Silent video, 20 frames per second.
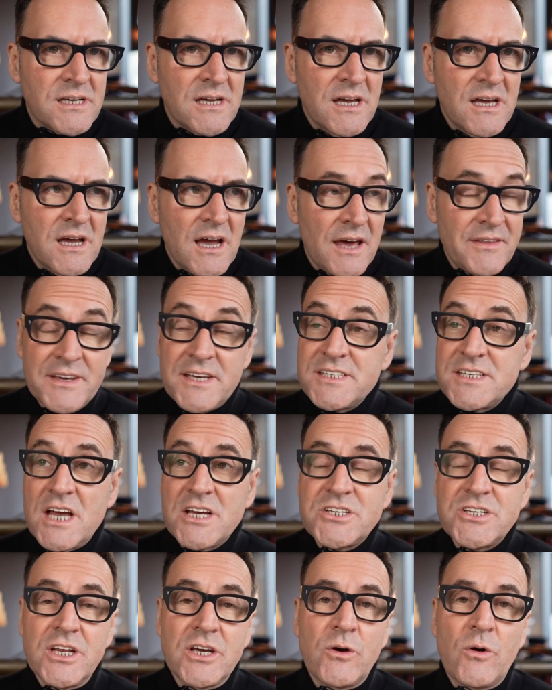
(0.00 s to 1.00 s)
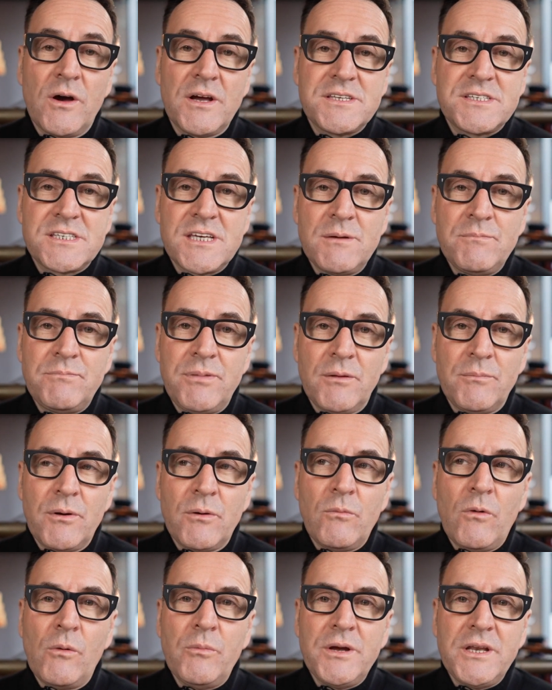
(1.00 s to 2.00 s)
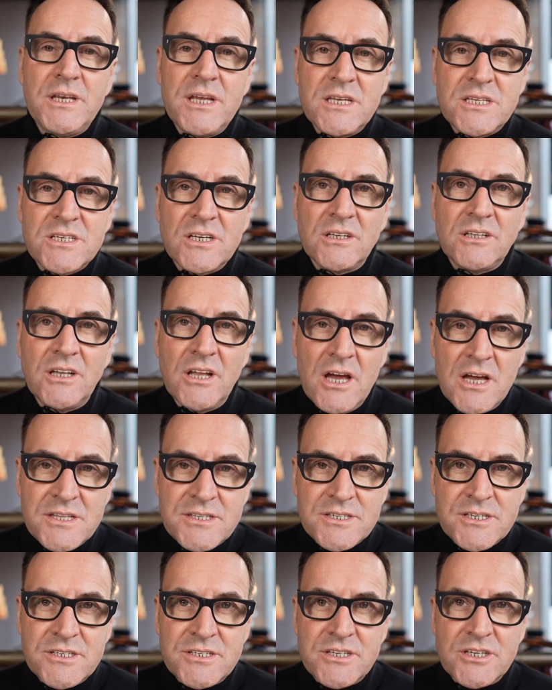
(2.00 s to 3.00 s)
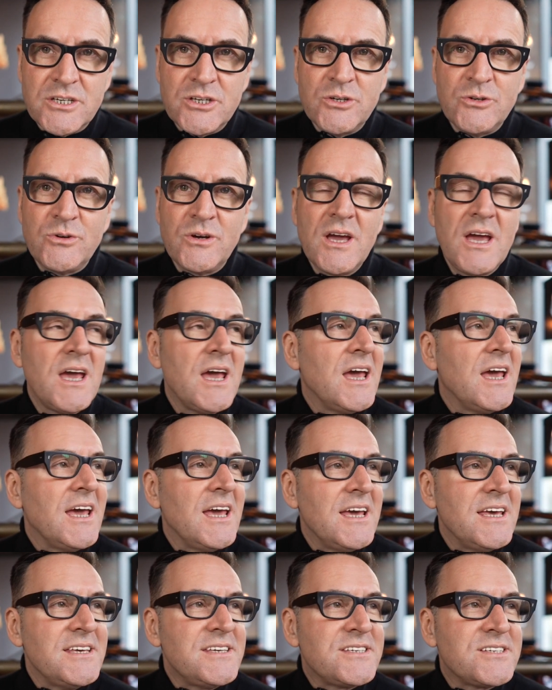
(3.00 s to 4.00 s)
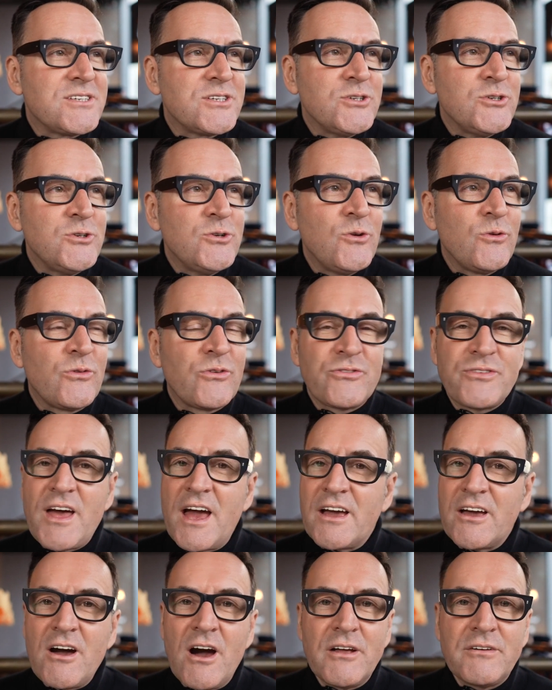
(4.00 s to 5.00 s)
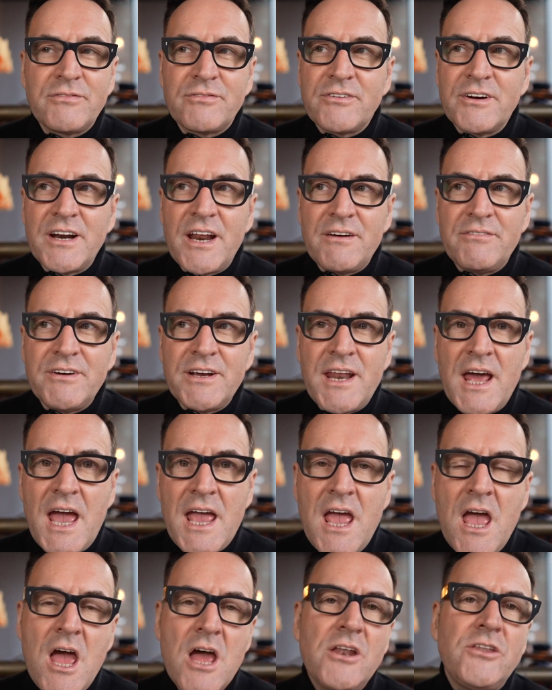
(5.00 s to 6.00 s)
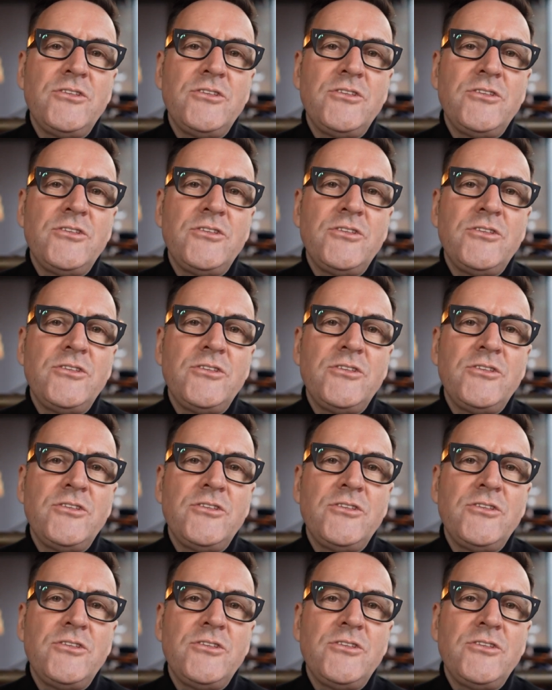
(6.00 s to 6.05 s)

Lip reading: I think it's actually quite simple. But what we need to learn to do is to thank God for it every day,